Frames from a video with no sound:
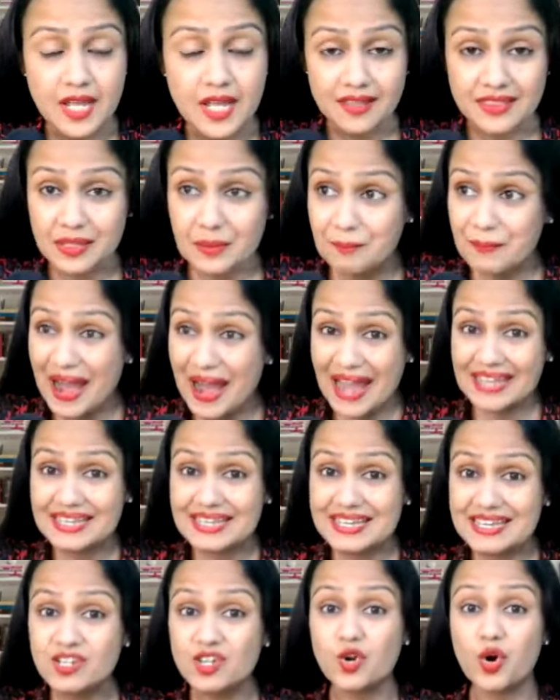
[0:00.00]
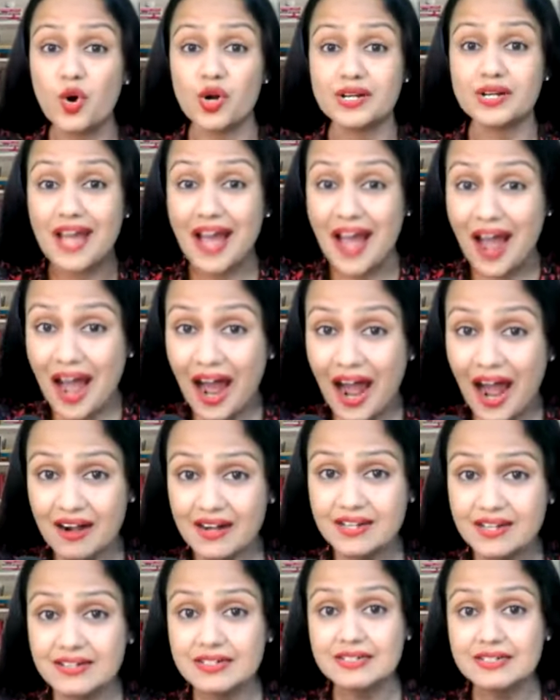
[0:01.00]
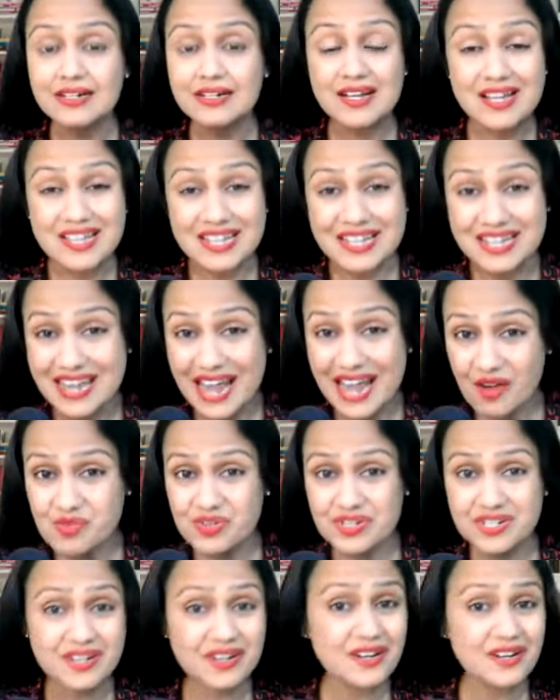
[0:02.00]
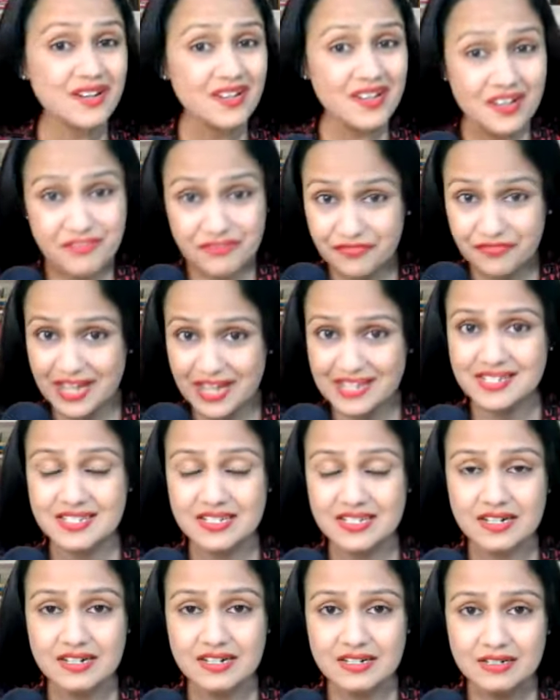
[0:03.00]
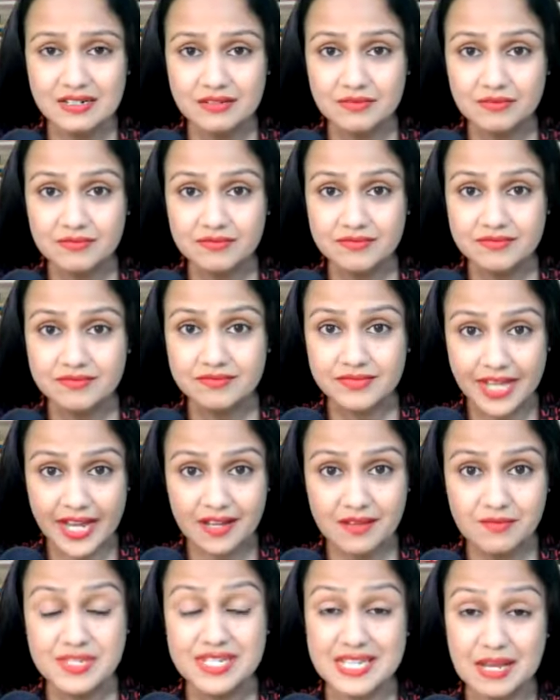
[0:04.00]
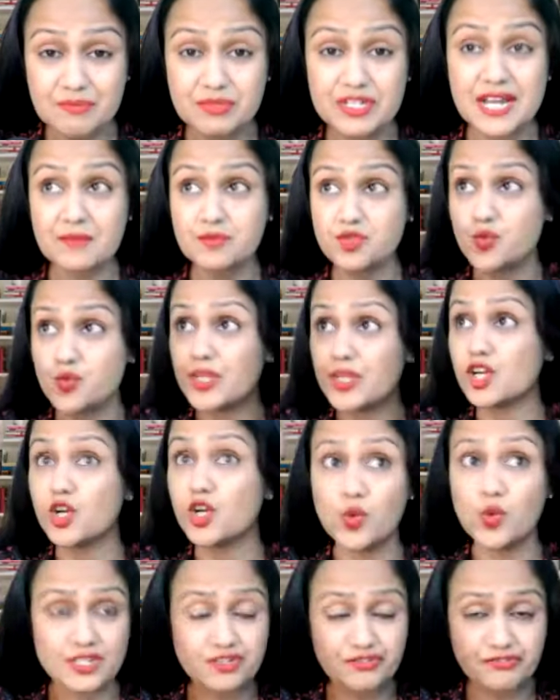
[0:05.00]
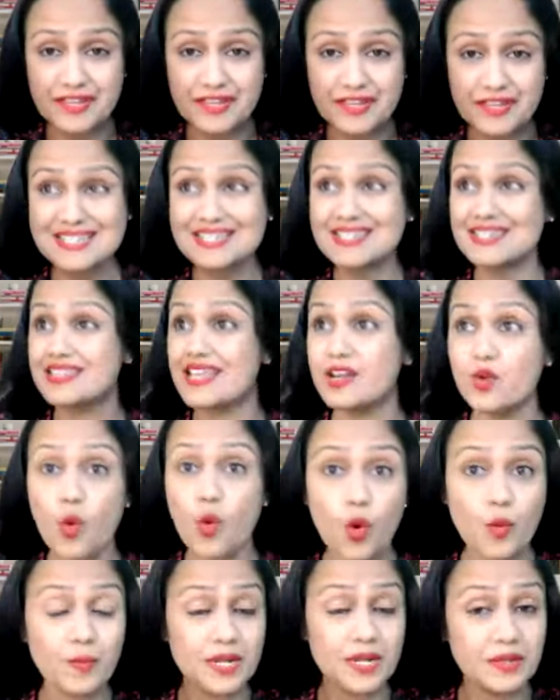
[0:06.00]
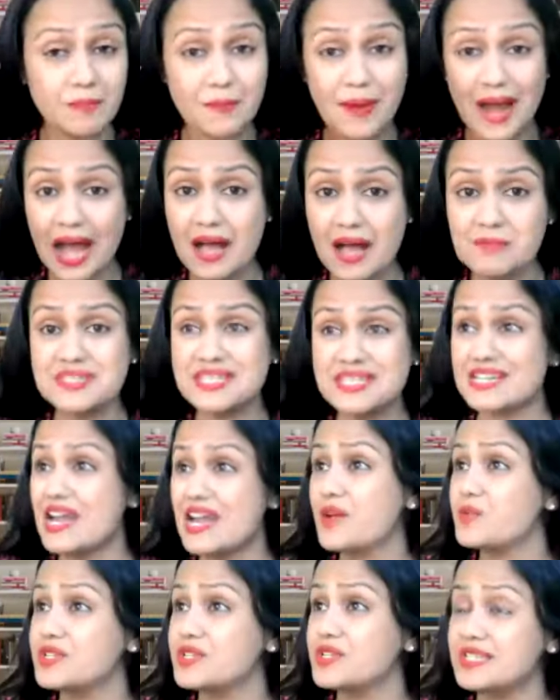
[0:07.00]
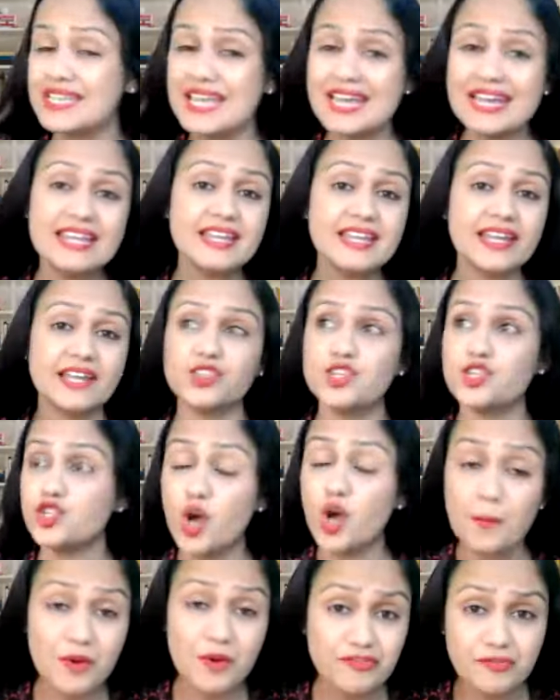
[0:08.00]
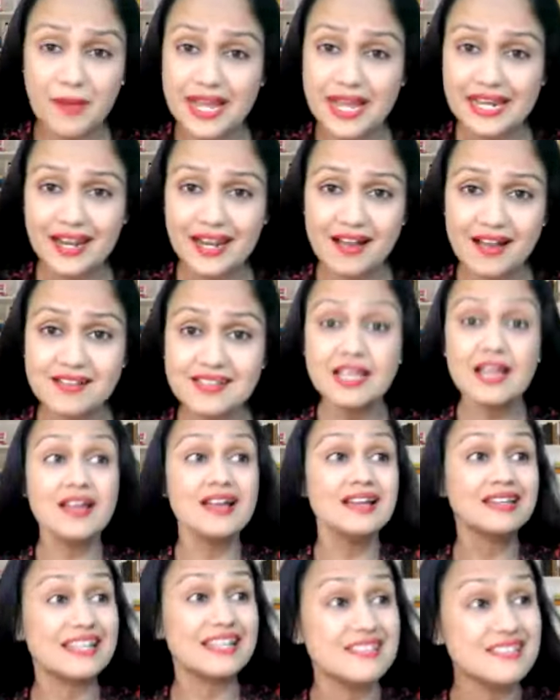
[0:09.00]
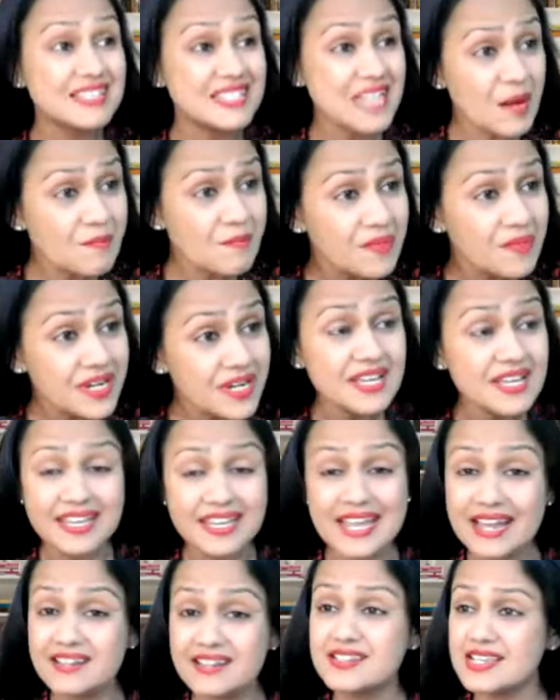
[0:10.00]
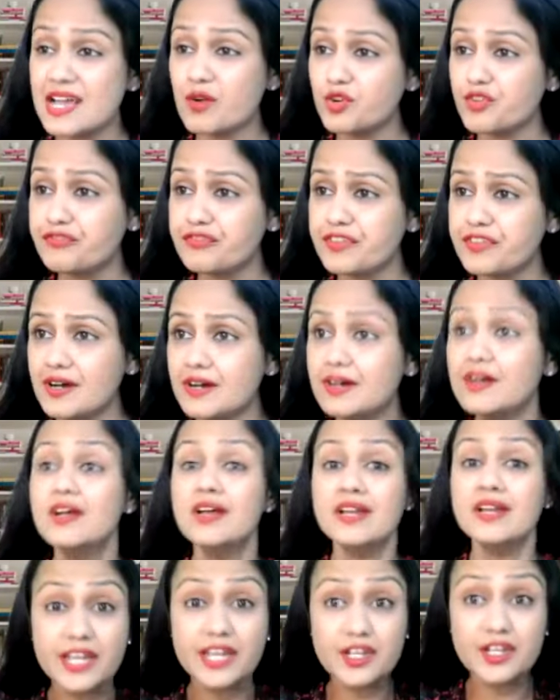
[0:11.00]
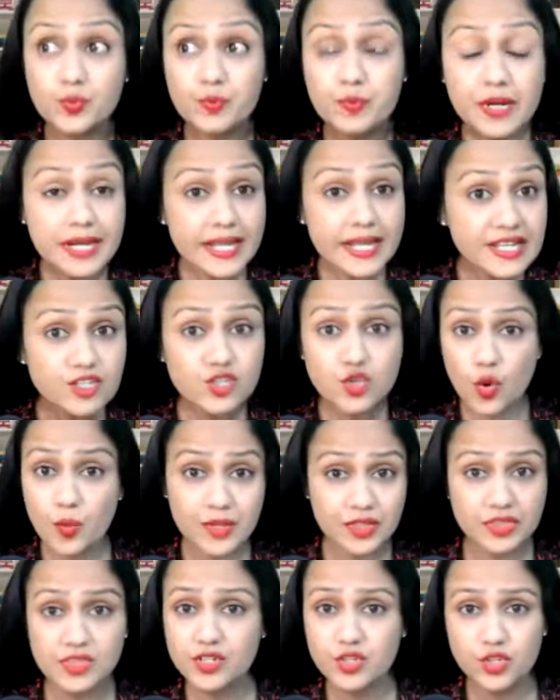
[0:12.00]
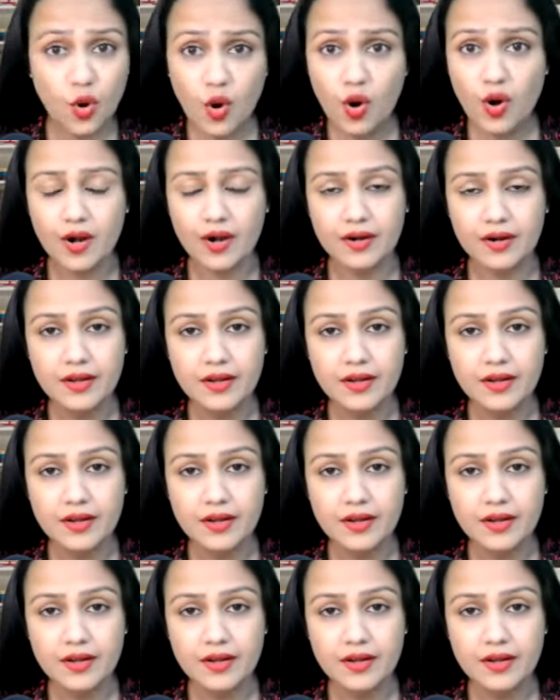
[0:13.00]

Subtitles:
The banging got harder, louder, faster. Yeah, sometimes with closed fists, then open palms, and I was yelling at the top of my lungs, can somebody get us out of here? Can you please open the door?